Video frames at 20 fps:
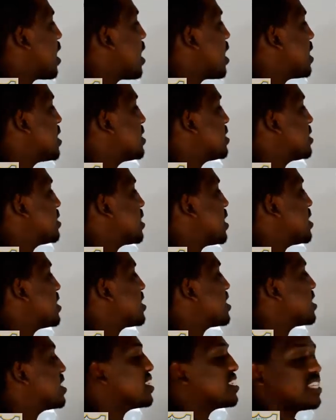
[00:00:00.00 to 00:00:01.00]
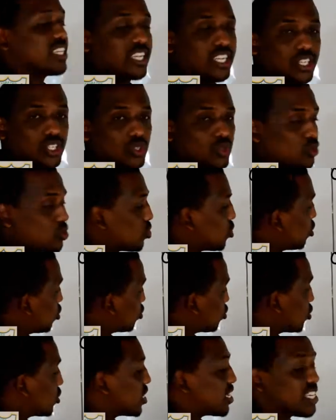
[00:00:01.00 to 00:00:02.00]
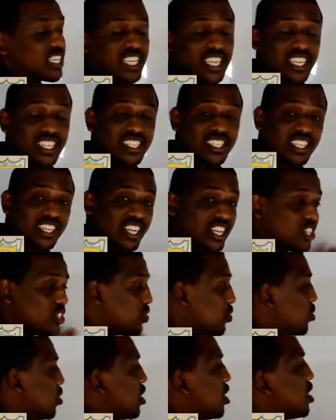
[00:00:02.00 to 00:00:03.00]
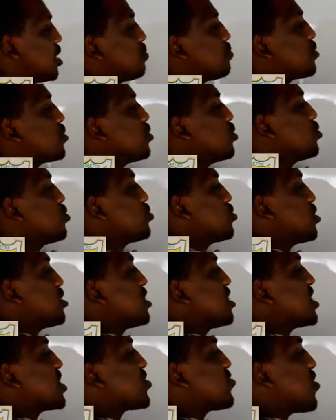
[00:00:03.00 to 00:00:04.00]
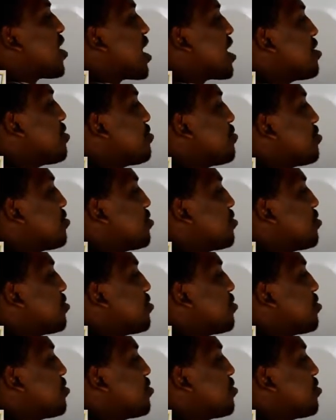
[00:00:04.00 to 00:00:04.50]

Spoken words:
is it the decreasing ratio? No, it's not a decreasing ratio, because it is 5